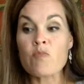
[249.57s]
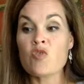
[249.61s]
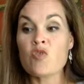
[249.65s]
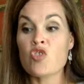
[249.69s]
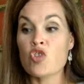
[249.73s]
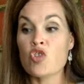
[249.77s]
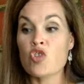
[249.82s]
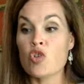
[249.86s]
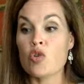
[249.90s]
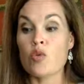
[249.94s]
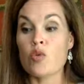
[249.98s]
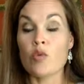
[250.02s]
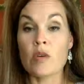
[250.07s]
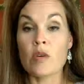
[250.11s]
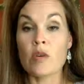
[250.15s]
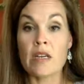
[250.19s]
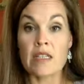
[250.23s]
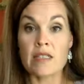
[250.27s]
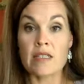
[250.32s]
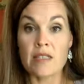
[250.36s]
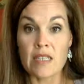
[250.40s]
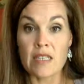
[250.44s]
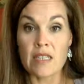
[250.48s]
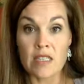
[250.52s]
to
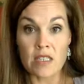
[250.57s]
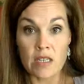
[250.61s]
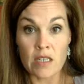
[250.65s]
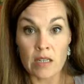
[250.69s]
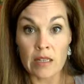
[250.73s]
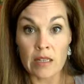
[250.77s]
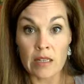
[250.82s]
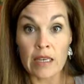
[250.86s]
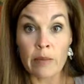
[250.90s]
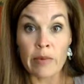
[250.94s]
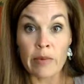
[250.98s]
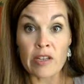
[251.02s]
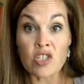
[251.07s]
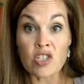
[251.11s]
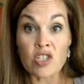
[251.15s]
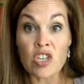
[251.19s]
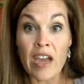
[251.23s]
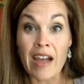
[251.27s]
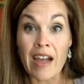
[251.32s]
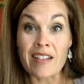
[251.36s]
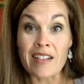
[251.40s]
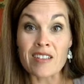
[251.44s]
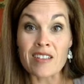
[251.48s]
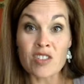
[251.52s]
consistently be
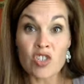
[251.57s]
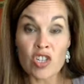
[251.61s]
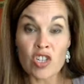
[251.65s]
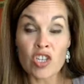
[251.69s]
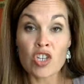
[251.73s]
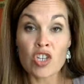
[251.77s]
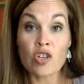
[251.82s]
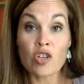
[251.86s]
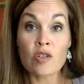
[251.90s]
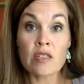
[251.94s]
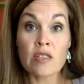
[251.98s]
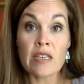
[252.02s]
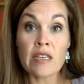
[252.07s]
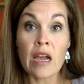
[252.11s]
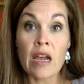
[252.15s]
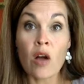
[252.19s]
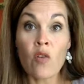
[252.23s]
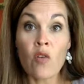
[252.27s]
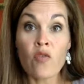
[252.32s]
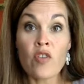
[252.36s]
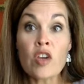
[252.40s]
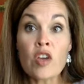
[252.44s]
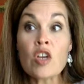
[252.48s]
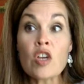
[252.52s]
challenging
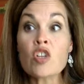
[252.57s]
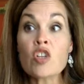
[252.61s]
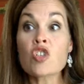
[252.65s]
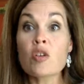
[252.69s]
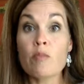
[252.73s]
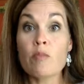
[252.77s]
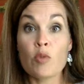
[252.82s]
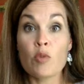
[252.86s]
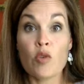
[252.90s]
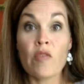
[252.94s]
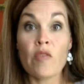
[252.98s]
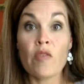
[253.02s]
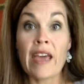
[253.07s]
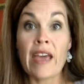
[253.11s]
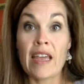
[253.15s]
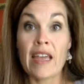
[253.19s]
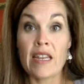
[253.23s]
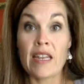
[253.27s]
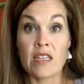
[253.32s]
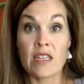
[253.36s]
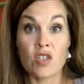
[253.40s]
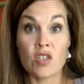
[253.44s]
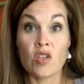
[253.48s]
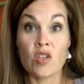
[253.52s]
yourself to move ahead
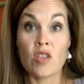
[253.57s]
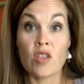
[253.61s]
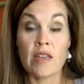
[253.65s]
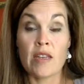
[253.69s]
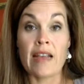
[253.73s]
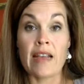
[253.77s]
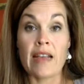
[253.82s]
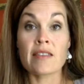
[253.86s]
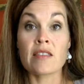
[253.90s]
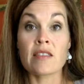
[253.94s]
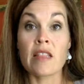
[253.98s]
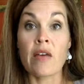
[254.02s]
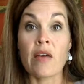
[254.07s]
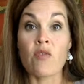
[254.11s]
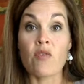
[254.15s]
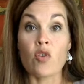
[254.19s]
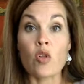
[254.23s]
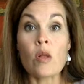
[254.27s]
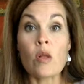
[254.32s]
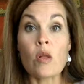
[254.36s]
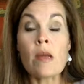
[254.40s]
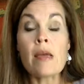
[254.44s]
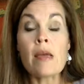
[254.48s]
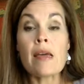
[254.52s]
into the next level.
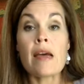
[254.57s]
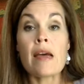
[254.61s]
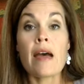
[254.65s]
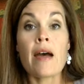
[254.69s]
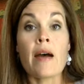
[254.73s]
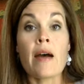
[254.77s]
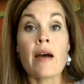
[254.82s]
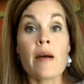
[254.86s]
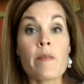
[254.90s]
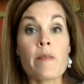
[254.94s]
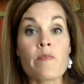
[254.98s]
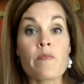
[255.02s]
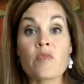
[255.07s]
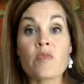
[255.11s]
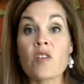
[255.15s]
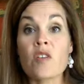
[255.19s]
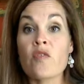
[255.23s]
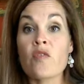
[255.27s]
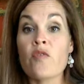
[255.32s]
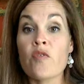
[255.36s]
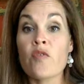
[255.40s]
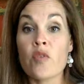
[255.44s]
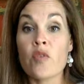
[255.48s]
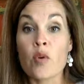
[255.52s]
Um,
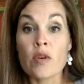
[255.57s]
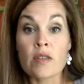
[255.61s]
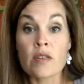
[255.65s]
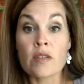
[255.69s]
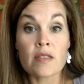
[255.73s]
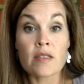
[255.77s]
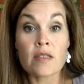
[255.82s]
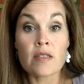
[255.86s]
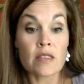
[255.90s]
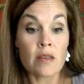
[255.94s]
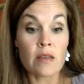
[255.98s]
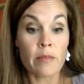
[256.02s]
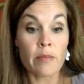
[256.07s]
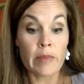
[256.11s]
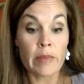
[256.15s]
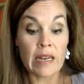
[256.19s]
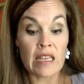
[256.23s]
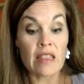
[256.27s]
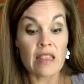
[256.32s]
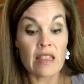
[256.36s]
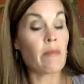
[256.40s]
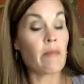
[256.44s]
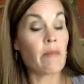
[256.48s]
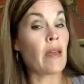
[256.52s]
for somebody
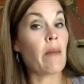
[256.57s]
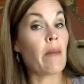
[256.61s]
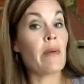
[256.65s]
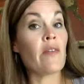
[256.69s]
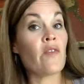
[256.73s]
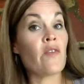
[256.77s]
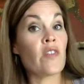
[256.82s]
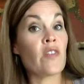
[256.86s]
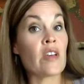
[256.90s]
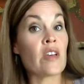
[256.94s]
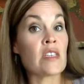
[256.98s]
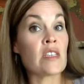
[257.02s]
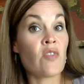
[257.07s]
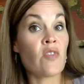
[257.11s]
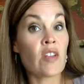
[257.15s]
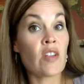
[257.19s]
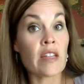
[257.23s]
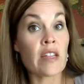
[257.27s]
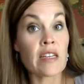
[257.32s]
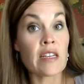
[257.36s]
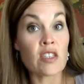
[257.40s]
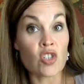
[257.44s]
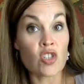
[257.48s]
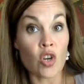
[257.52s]
that maybe is
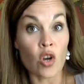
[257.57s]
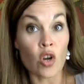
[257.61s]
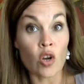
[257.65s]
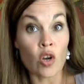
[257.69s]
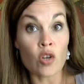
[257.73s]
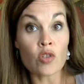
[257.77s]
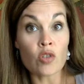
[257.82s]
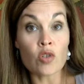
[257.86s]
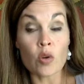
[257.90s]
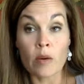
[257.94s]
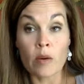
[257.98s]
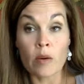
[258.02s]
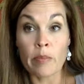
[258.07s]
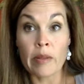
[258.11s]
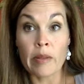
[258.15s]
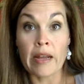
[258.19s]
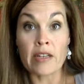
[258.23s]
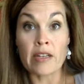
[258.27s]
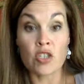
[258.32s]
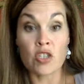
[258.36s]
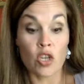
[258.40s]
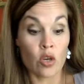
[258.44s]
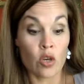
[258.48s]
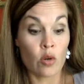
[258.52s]
feeling stalled or
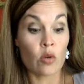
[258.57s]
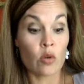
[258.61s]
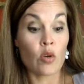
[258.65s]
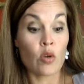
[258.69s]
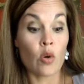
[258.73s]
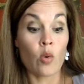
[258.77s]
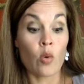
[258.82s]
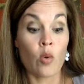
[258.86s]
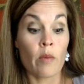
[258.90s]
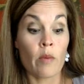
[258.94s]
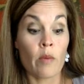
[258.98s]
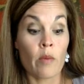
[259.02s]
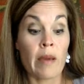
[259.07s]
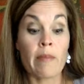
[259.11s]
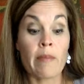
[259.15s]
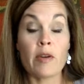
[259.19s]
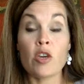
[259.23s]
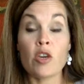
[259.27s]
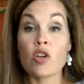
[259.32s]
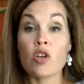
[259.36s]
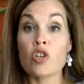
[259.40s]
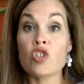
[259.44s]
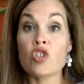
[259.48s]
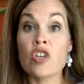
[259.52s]
plateaued, or maybe
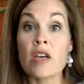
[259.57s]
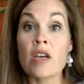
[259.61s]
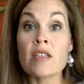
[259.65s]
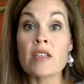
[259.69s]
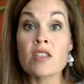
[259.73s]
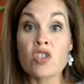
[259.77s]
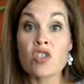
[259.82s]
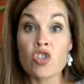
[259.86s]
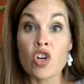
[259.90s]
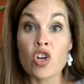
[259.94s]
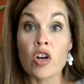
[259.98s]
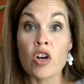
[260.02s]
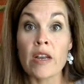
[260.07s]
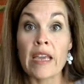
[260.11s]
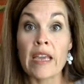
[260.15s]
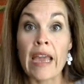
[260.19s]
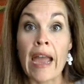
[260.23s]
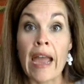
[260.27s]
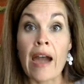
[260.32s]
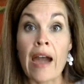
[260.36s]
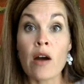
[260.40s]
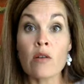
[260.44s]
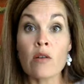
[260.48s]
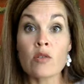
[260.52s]
you're just starting
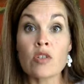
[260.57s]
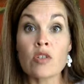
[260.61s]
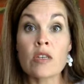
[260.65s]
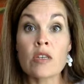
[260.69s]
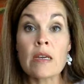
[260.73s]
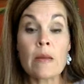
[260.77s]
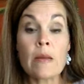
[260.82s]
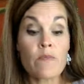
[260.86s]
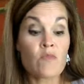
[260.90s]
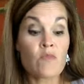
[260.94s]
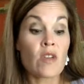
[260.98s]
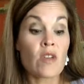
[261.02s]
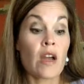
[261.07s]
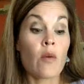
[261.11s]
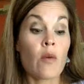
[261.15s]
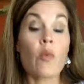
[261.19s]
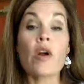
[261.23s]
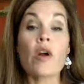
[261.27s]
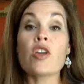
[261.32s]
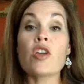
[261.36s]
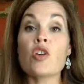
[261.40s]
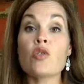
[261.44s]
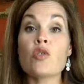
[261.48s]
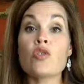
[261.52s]
out, I
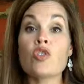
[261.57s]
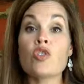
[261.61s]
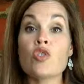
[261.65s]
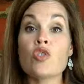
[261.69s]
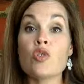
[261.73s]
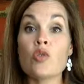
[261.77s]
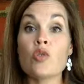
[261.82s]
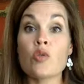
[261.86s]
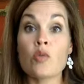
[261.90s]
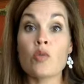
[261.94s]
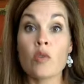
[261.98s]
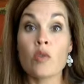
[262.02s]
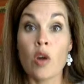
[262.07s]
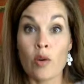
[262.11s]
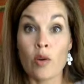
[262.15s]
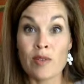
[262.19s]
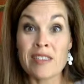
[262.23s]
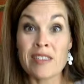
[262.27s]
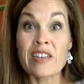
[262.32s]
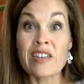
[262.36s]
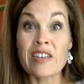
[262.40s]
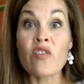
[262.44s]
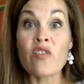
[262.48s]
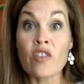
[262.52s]
want you to go
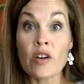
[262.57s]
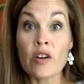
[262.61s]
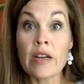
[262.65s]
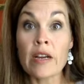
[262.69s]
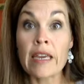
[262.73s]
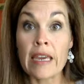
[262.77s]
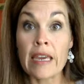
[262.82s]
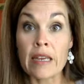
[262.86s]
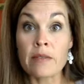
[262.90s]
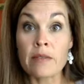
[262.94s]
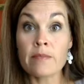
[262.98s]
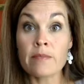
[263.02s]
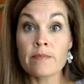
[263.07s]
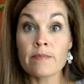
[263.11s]
silver again,